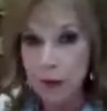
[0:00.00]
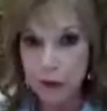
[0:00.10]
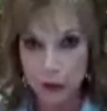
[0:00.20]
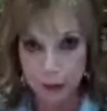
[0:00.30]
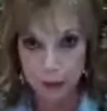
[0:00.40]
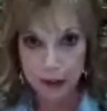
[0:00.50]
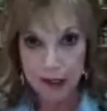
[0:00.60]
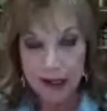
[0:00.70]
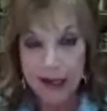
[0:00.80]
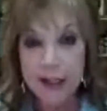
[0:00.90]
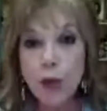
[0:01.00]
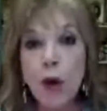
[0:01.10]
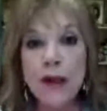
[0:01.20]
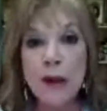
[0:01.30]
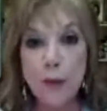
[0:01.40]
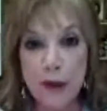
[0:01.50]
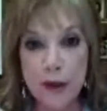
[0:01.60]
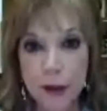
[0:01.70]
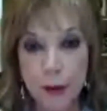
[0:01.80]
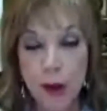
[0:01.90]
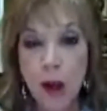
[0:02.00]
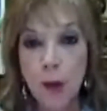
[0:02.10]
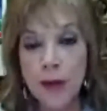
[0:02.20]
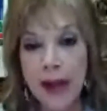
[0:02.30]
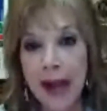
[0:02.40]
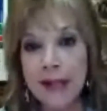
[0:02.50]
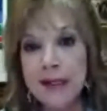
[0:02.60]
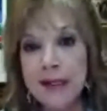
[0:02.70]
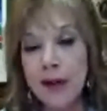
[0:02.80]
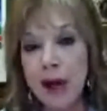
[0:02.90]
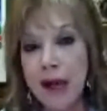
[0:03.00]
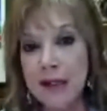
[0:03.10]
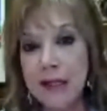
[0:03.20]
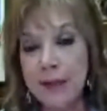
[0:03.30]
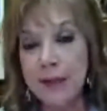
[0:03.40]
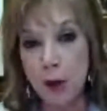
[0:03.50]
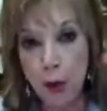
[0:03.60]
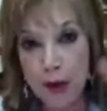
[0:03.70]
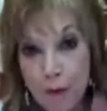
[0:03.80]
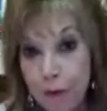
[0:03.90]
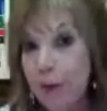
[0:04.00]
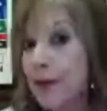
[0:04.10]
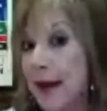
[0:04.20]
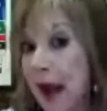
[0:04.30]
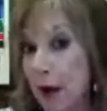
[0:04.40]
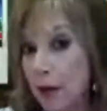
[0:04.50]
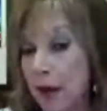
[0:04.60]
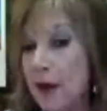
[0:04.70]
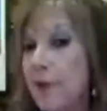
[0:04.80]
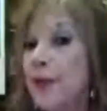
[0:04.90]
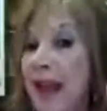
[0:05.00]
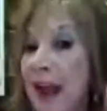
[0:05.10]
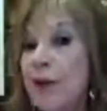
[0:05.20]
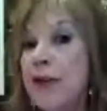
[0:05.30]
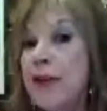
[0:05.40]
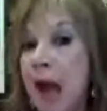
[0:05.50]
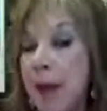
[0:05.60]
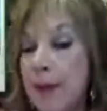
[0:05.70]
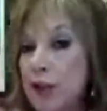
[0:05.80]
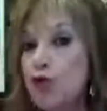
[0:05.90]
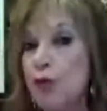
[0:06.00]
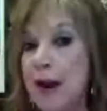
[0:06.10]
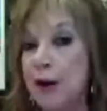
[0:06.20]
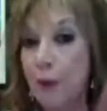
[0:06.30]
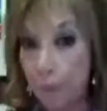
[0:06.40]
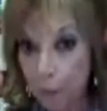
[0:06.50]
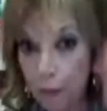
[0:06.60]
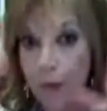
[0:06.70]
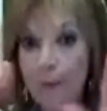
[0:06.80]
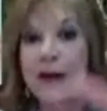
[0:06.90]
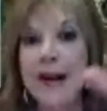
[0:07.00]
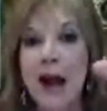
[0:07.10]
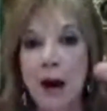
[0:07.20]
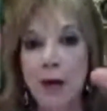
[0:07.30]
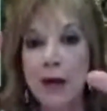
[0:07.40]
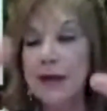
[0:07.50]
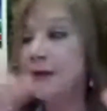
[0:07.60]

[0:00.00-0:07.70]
you is working with you with the idea and the concept that you're working from the now everything happens greater from the now.